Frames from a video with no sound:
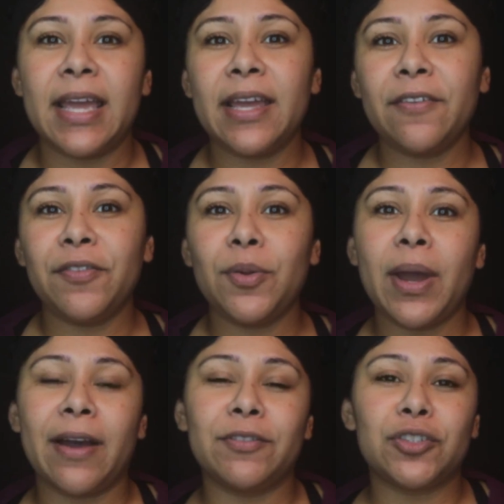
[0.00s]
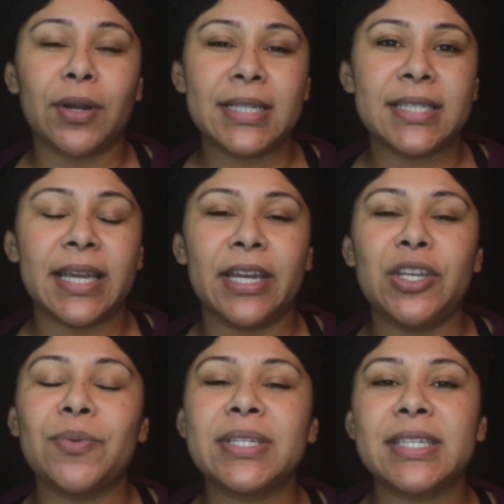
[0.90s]
If you have dry skin,
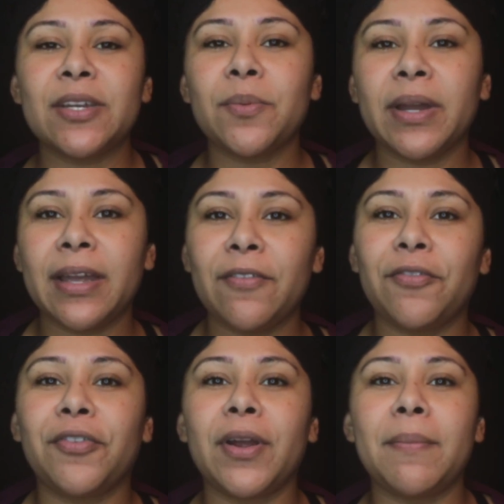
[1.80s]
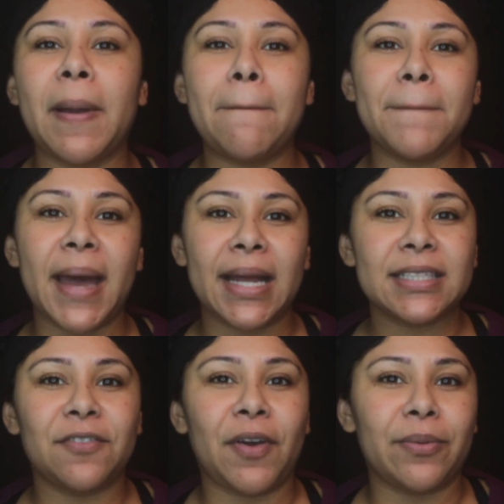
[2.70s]
you want to stay away from
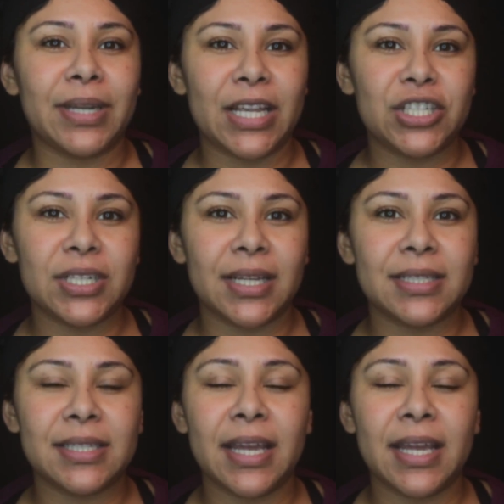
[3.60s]
matte foundations.